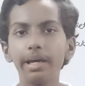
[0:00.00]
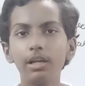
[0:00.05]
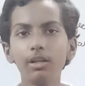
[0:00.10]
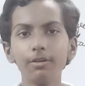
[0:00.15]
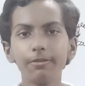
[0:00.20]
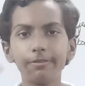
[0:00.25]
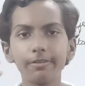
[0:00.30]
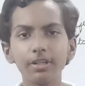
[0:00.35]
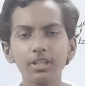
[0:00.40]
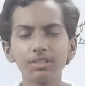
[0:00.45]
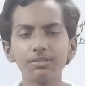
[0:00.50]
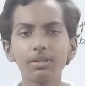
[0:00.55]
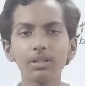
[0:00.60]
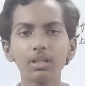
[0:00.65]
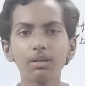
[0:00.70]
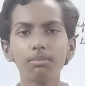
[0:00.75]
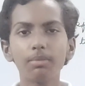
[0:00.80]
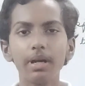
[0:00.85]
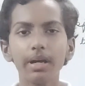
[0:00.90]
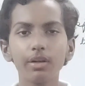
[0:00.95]
Hello friends,
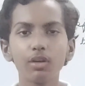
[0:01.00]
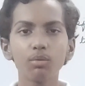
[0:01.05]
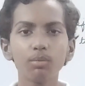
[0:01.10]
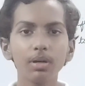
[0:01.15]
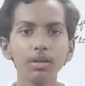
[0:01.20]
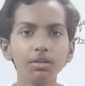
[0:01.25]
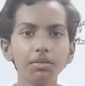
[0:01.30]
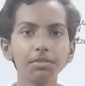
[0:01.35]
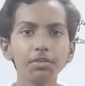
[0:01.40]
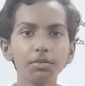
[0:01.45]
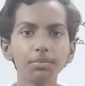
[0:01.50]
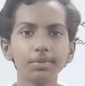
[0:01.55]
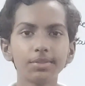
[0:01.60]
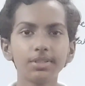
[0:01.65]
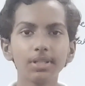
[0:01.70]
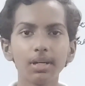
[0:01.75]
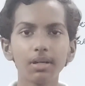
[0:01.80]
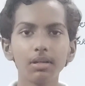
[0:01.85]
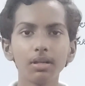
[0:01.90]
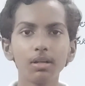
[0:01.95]
welcome back to my YouTube
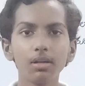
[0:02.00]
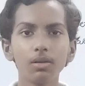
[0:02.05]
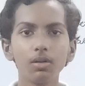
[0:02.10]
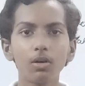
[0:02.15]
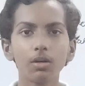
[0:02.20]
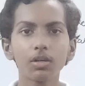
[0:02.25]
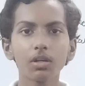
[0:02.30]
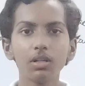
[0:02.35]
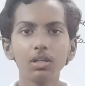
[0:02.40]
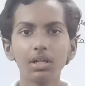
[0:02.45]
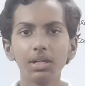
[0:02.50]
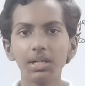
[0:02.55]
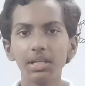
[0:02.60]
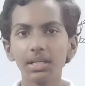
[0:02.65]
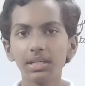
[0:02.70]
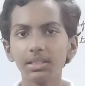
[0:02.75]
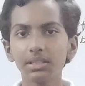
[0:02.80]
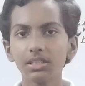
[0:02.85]
channel Unlock Your Learning.